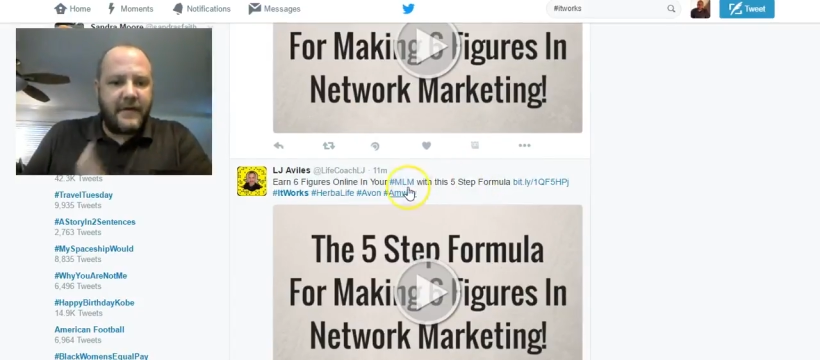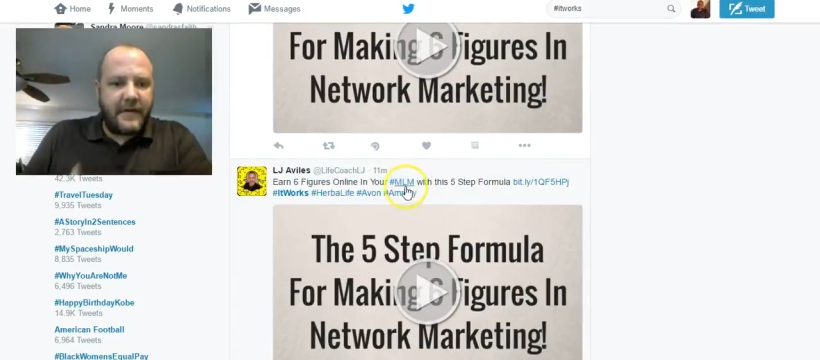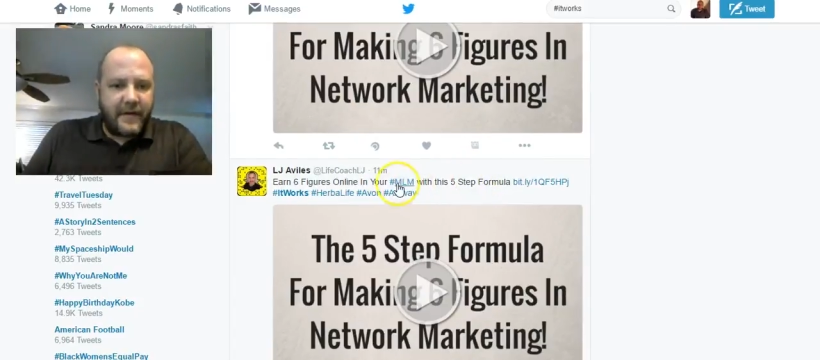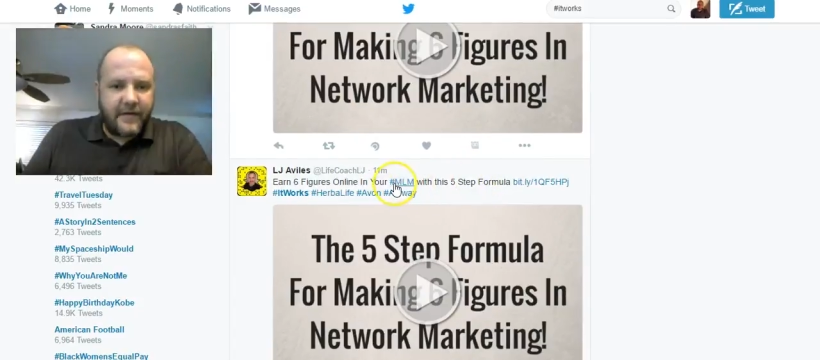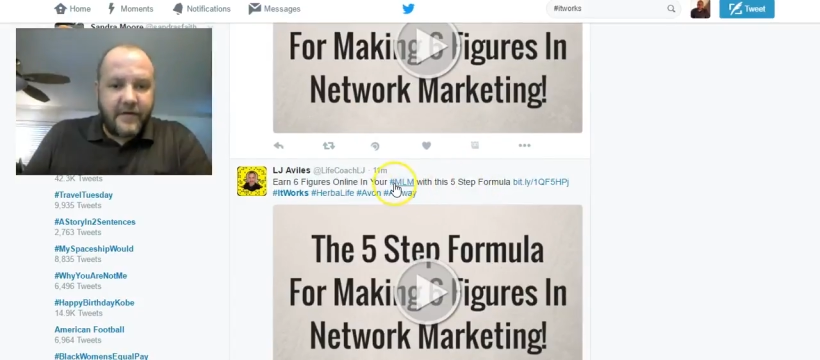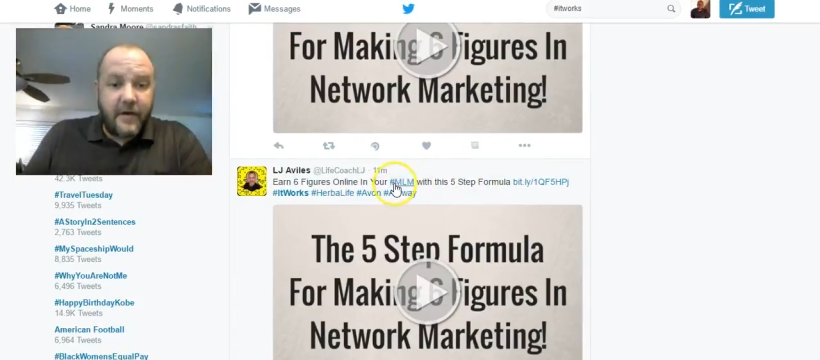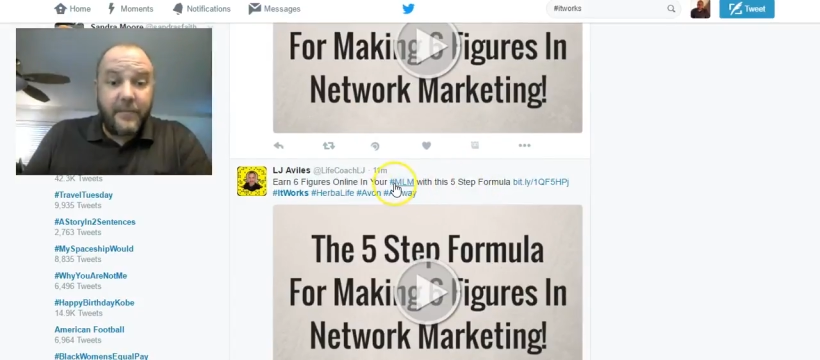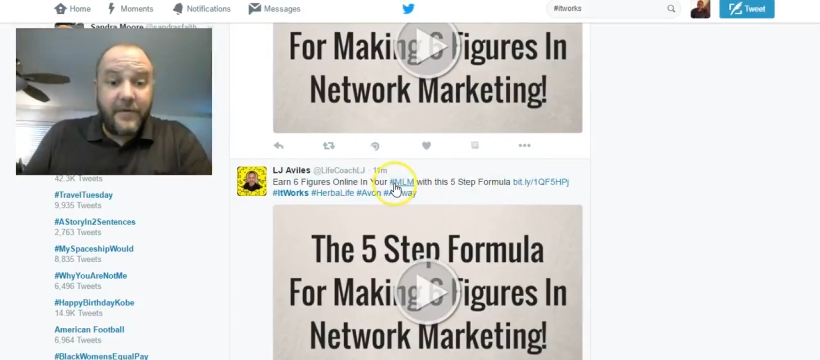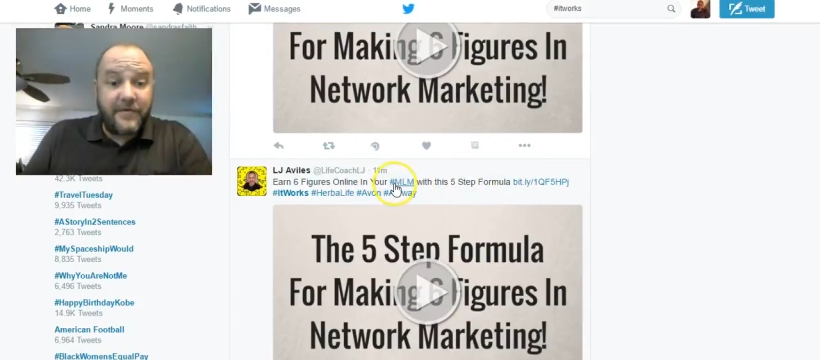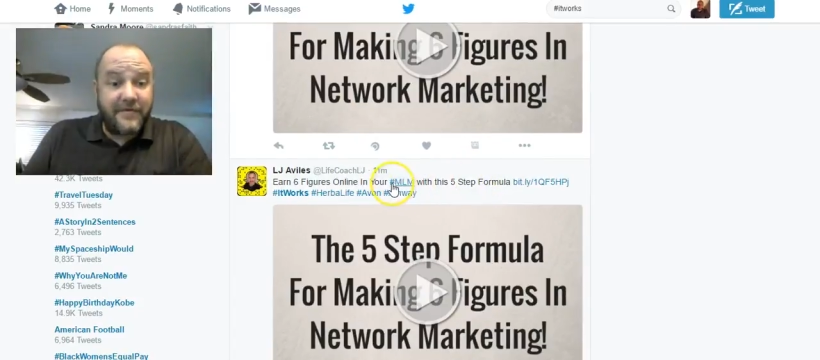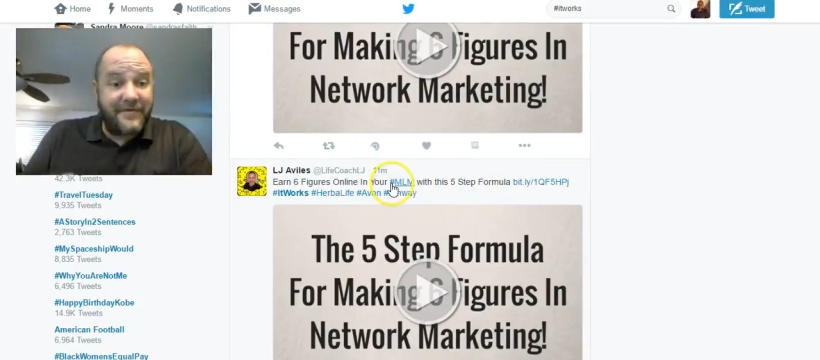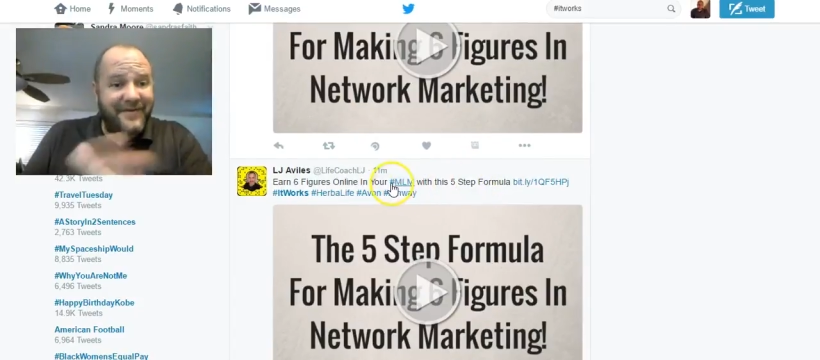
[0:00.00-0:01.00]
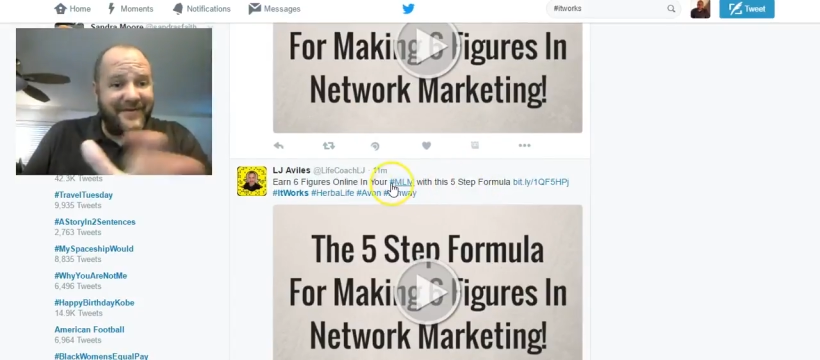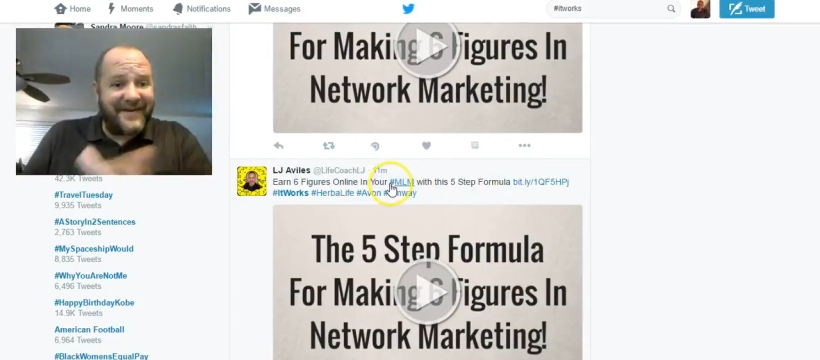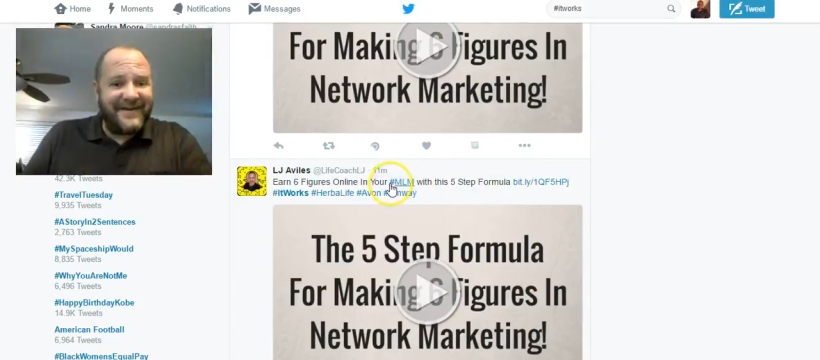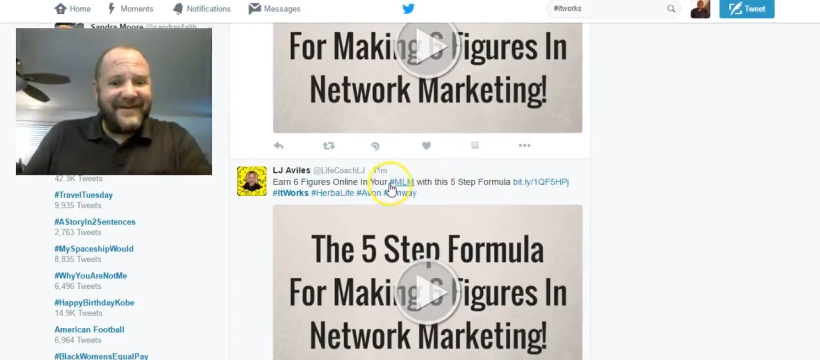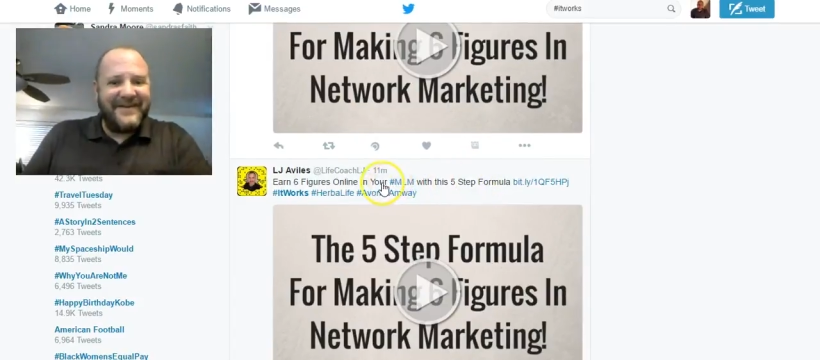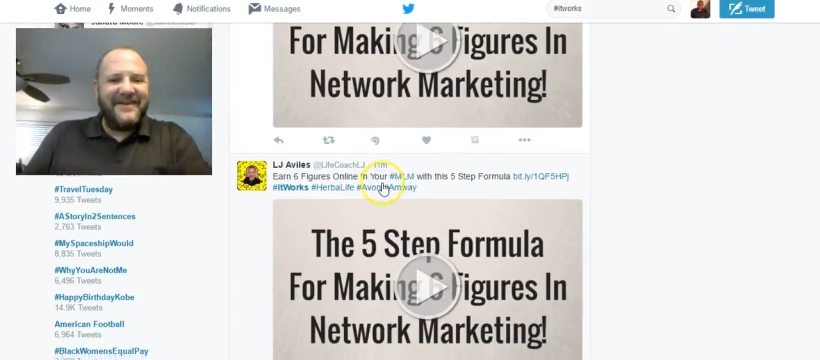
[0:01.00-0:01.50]
I hope I said that
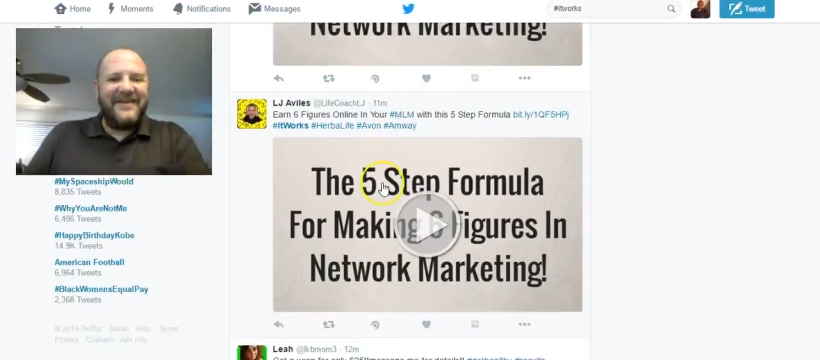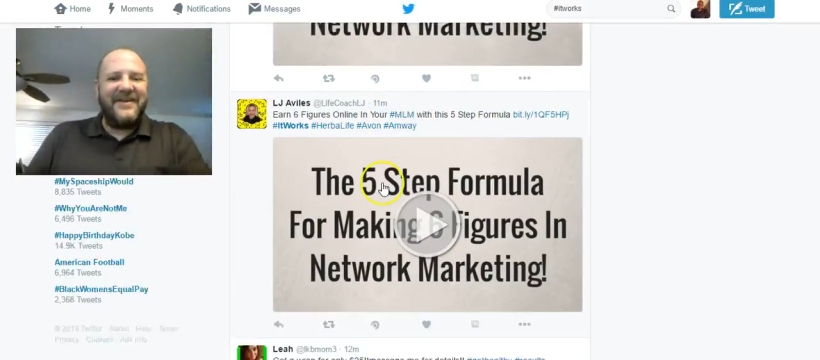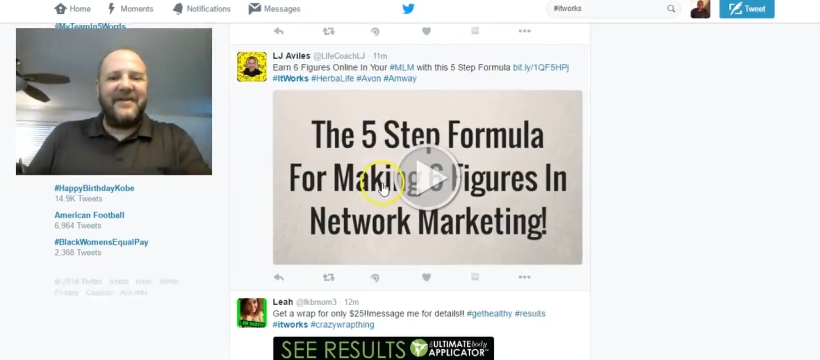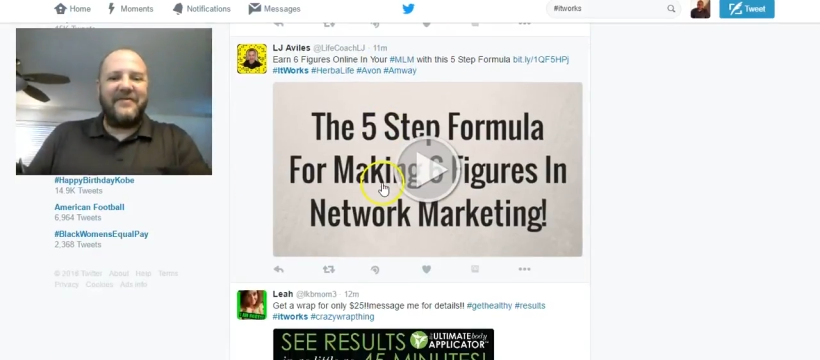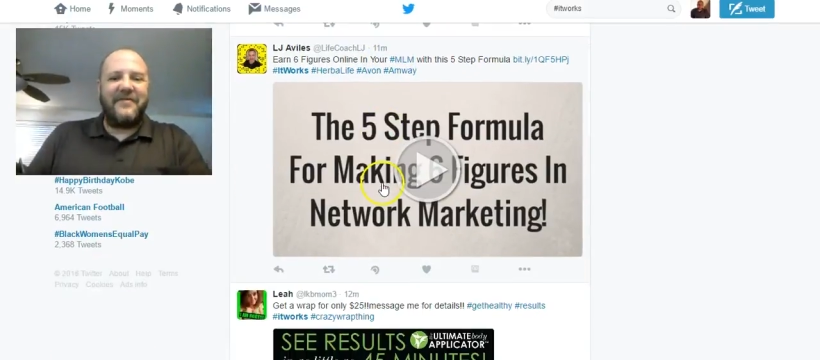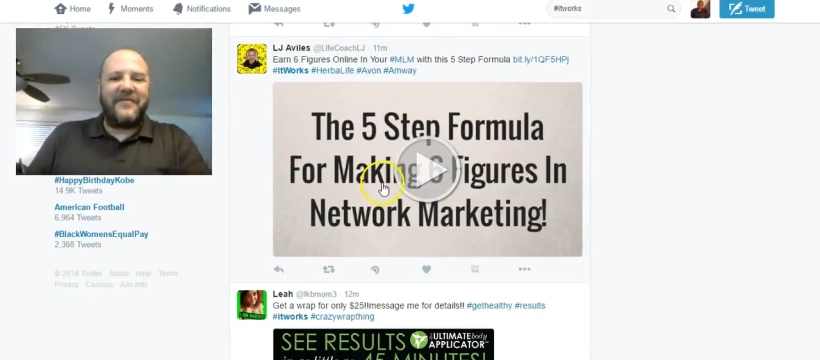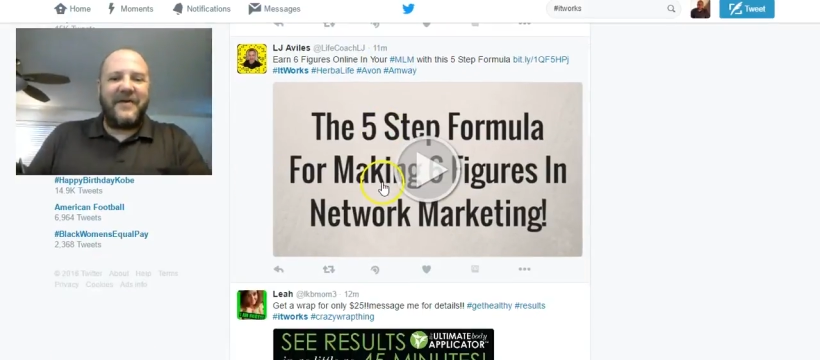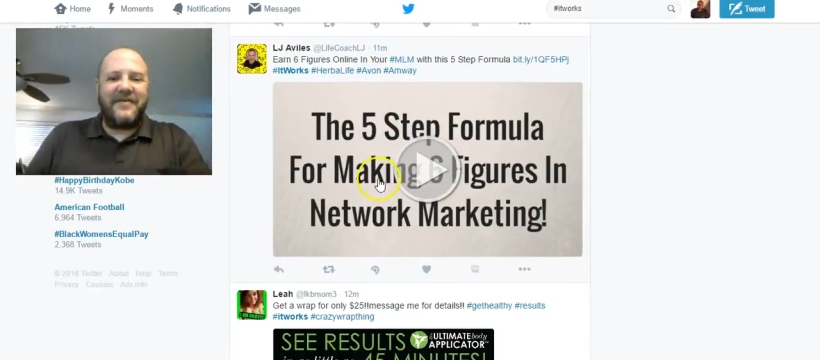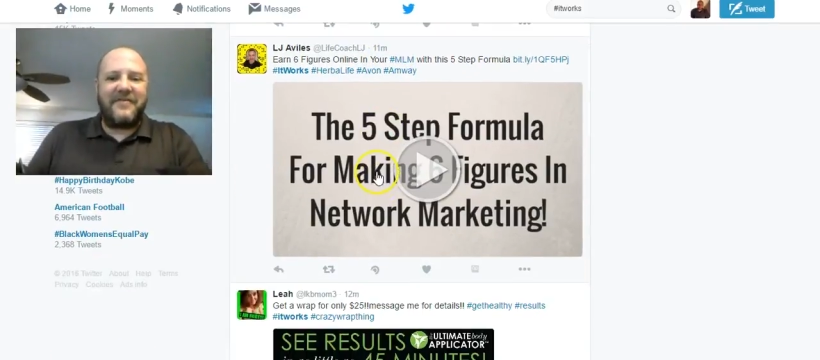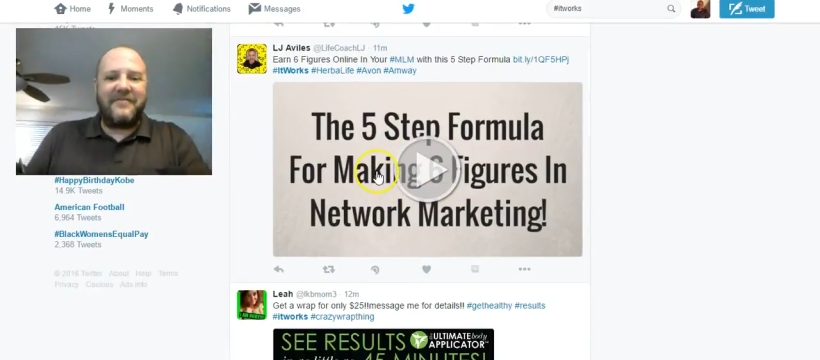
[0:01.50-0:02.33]
right. If you find this